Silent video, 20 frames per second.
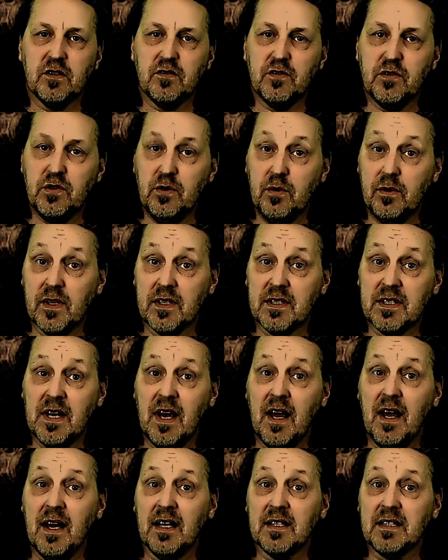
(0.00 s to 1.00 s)
of students
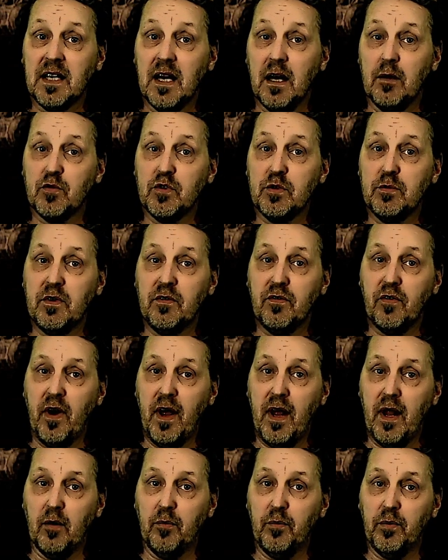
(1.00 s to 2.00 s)
has come to me for
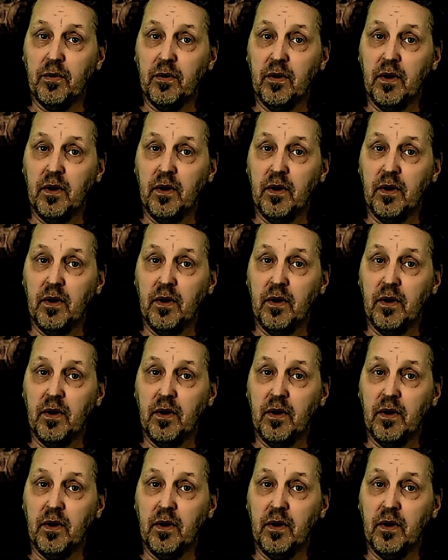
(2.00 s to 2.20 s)
help.